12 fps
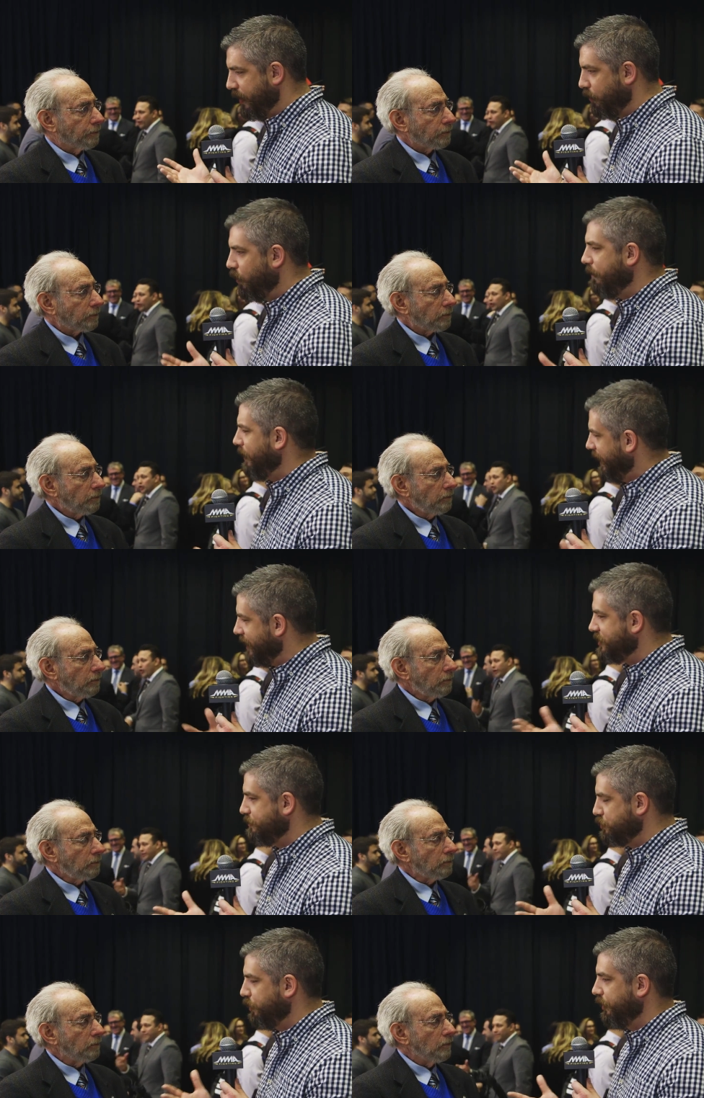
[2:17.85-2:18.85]
Speaker 1: matter what, but I guess I'm
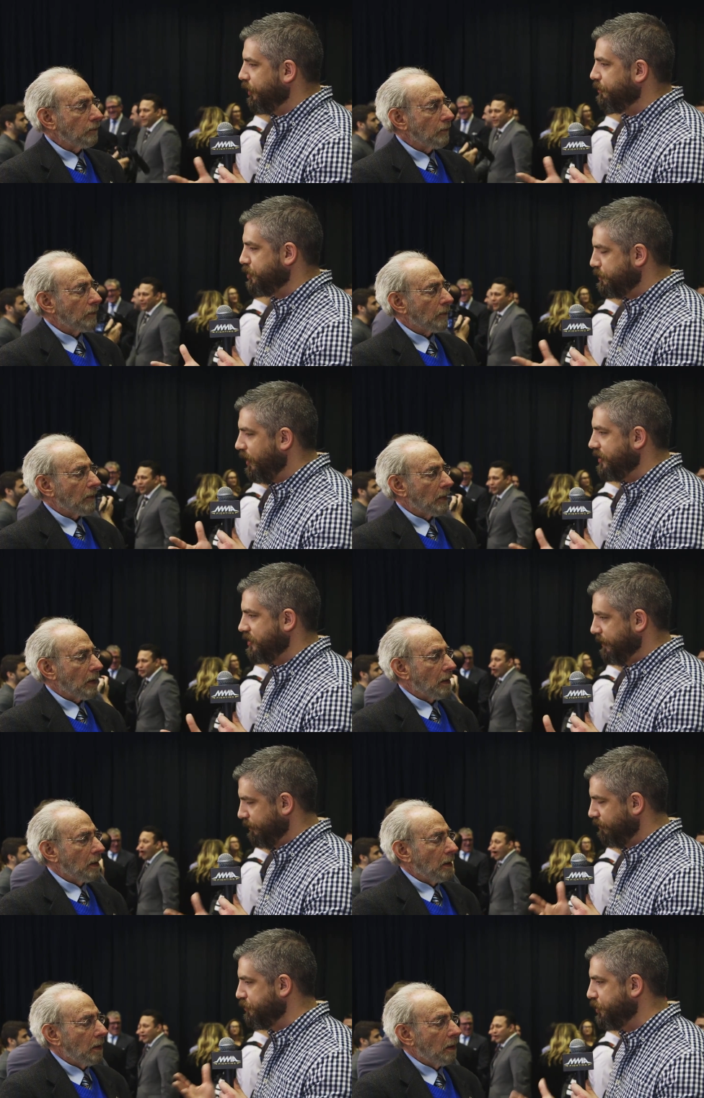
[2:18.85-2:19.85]
just wondering your response to
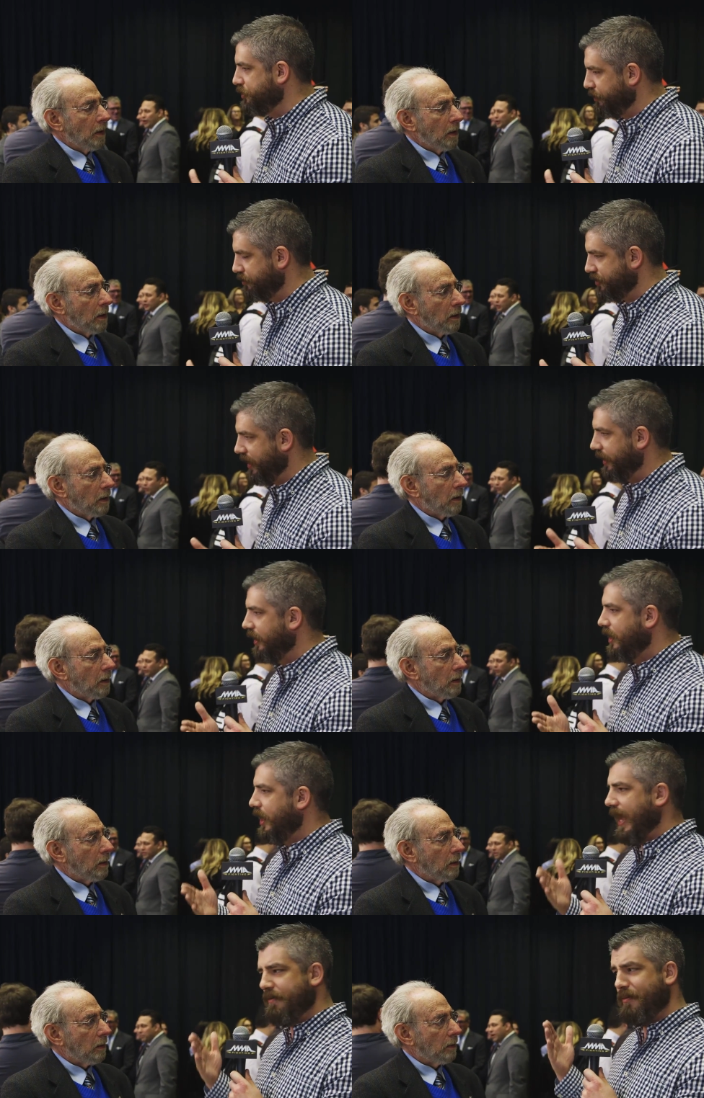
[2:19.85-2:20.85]
people from Jersey who are saying
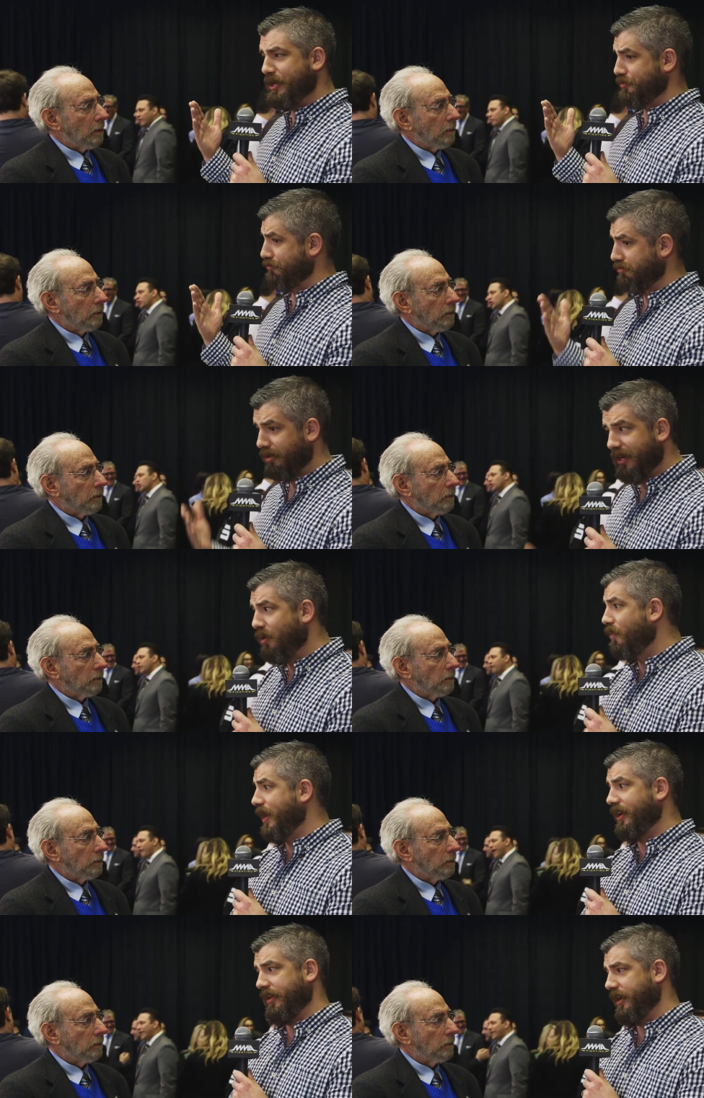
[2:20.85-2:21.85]
MMA is really well
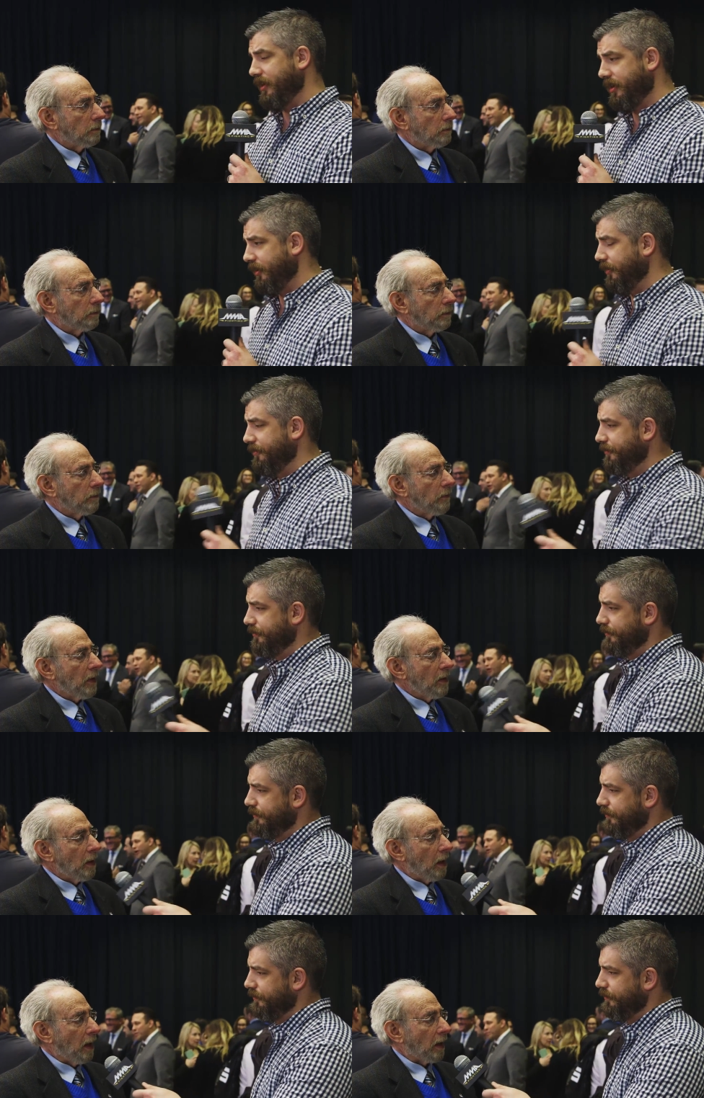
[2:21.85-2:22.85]
regulated here.
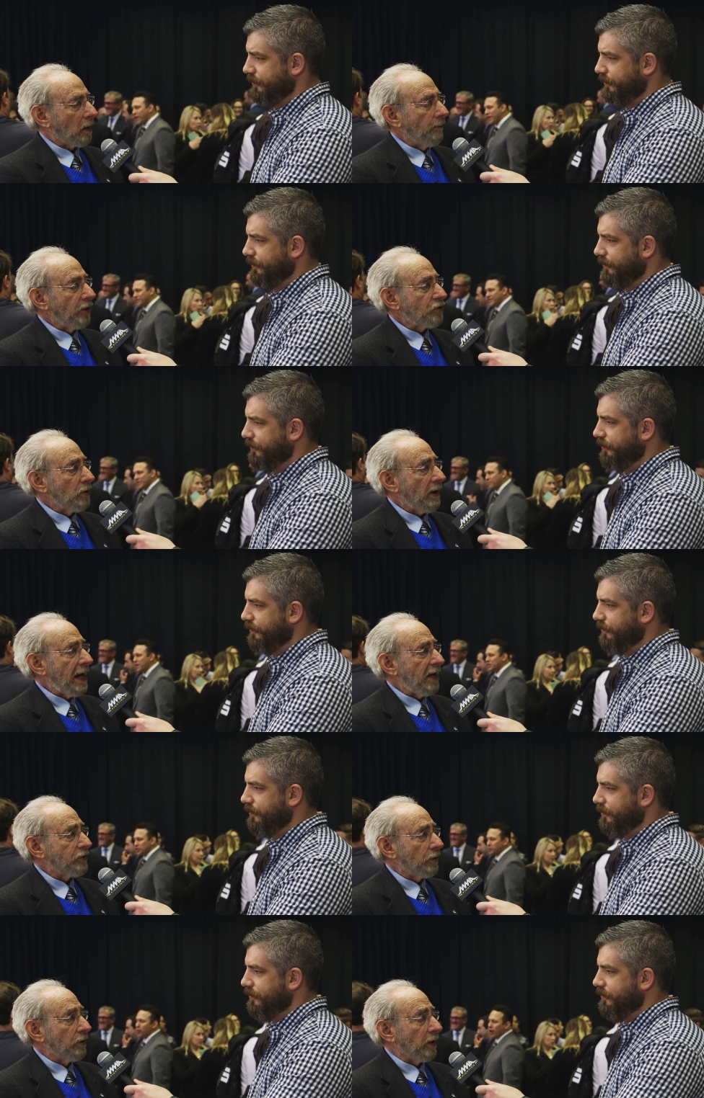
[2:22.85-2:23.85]
Speaker 2: Uh, Commissioner
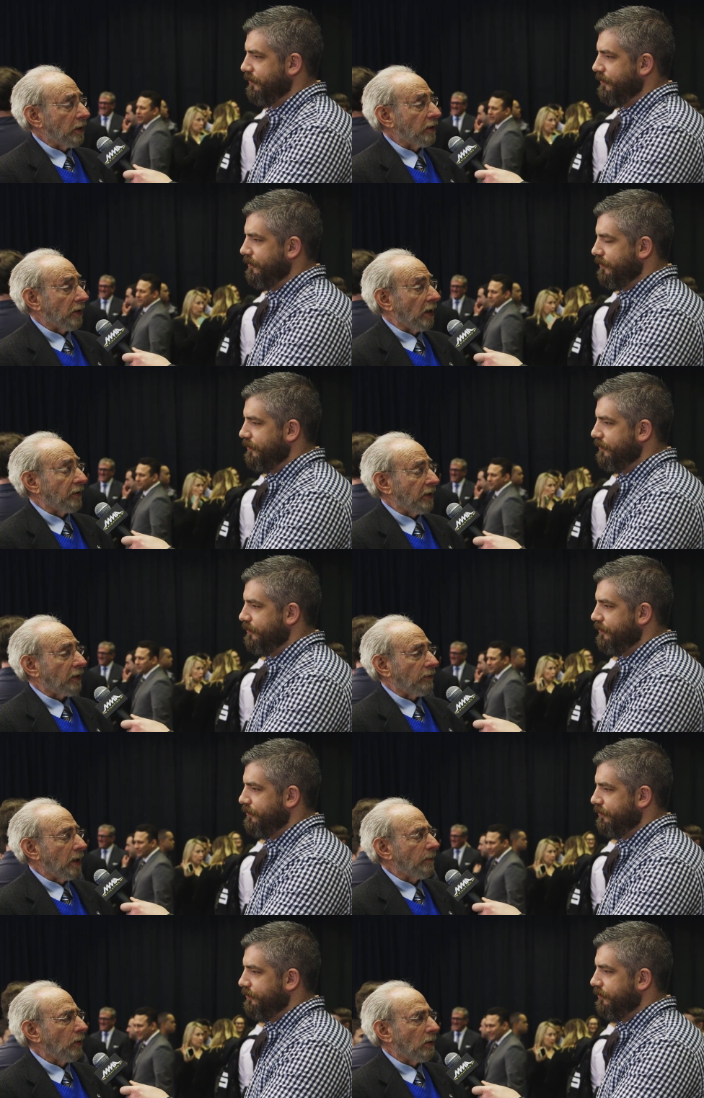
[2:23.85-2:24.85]
Hazzard and uh, Nick
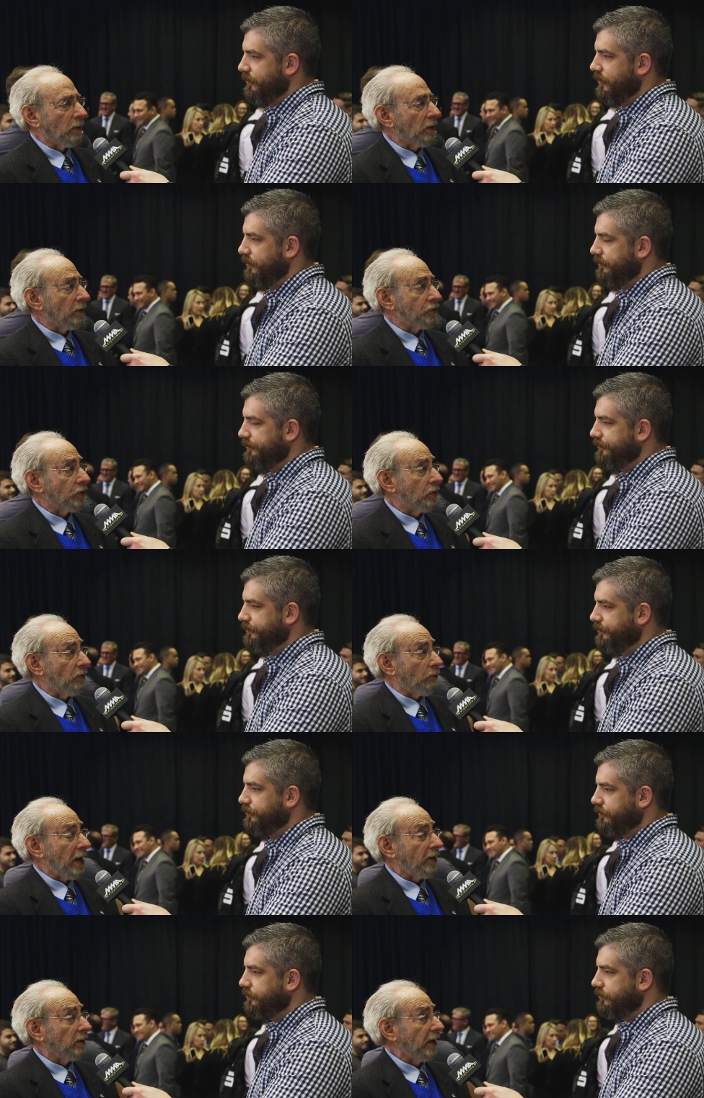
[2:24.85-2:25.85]
Lembo are as good a
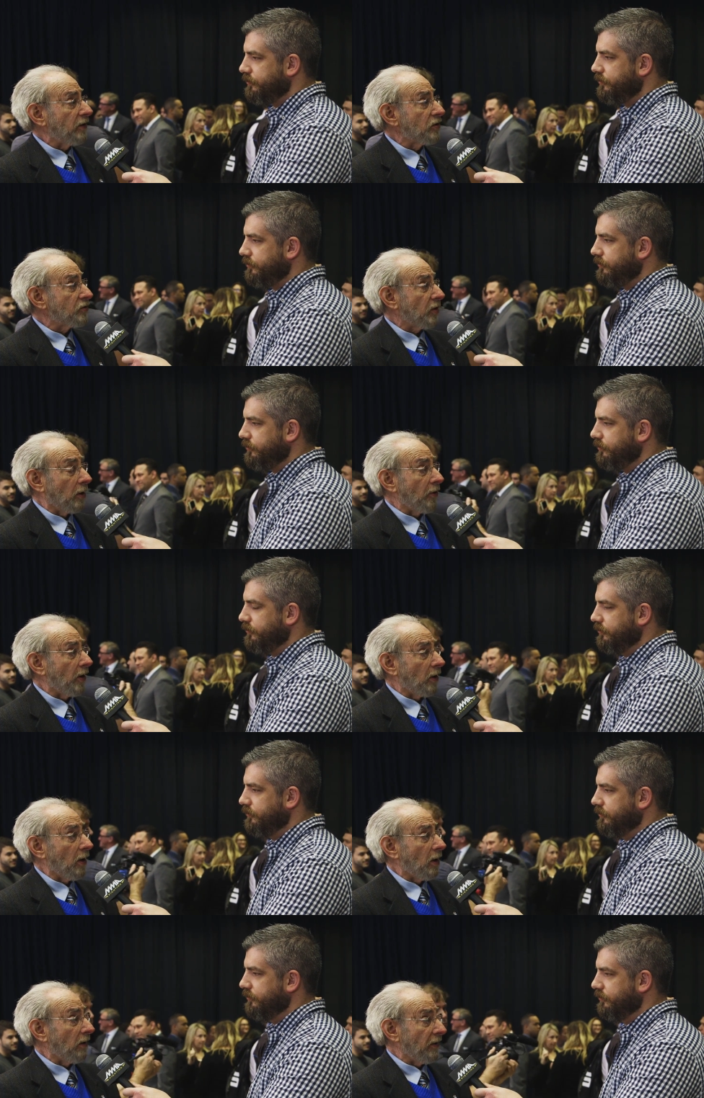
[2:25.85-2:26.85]
regulators are there
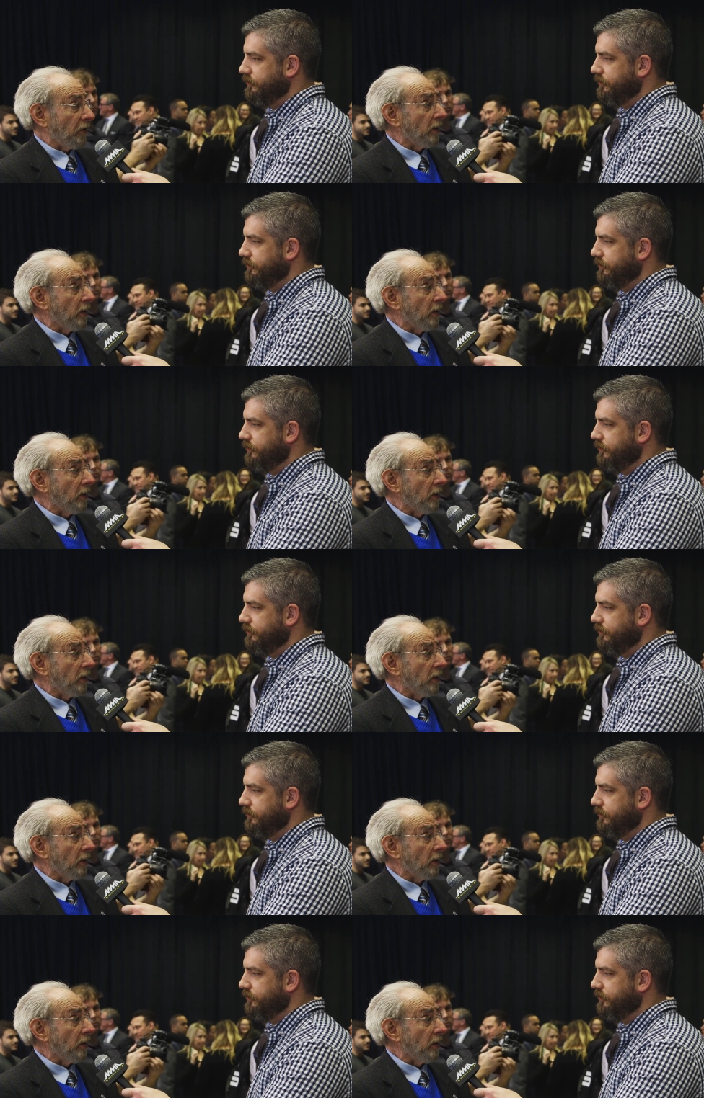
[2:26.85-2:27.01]
are in